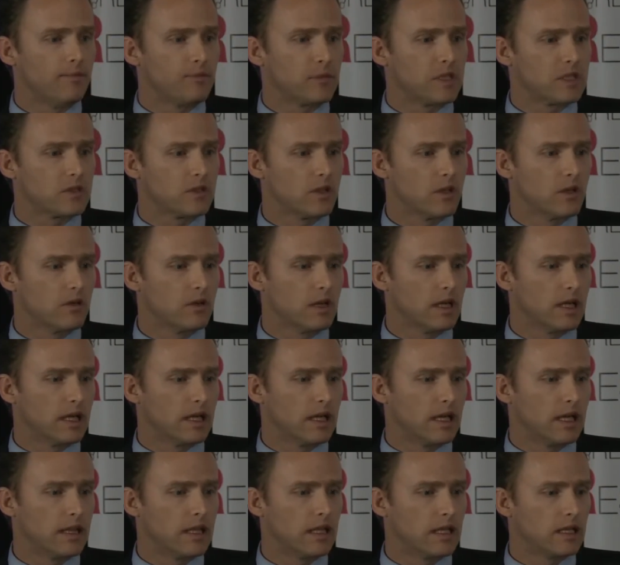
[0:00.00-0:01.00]
So
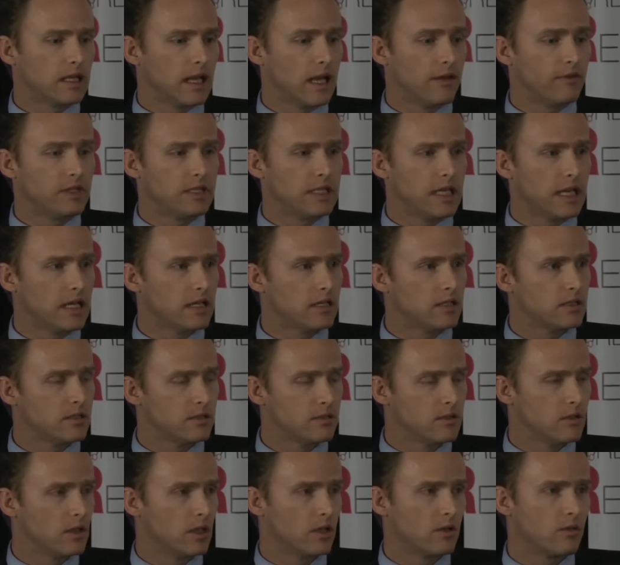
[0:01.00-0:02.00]
I think the FDA is
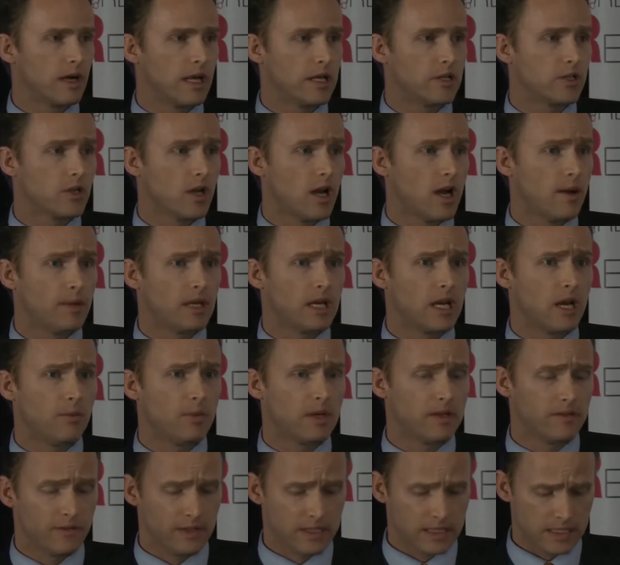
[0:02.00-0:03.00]
doing a great job in
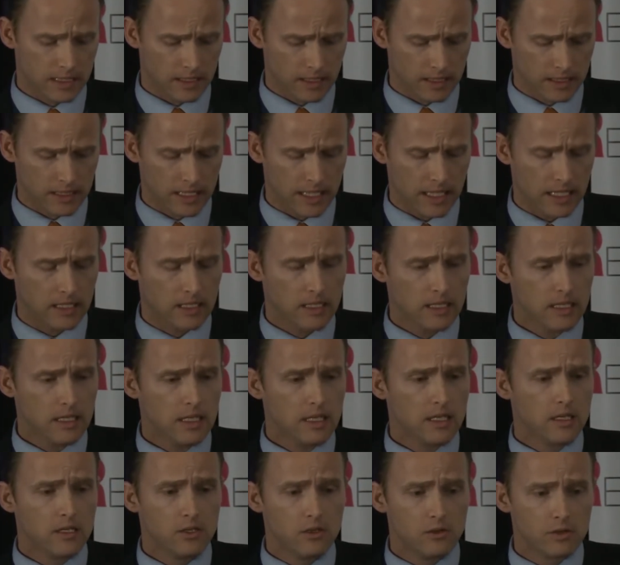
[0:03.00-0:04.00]
helping facilitate
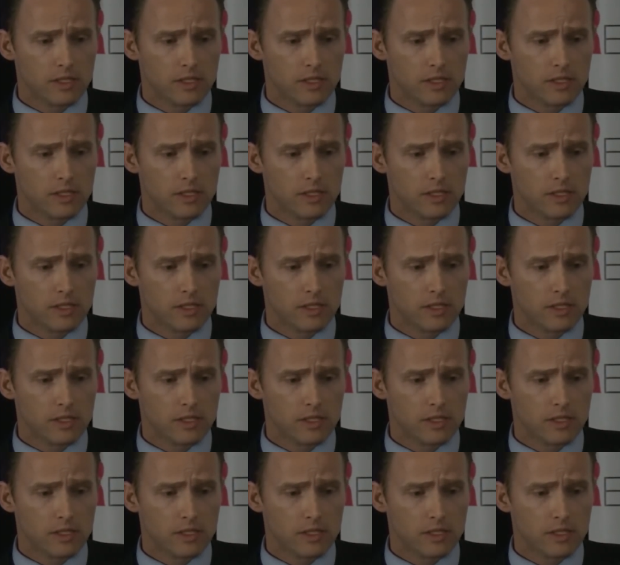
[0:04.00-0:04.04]
new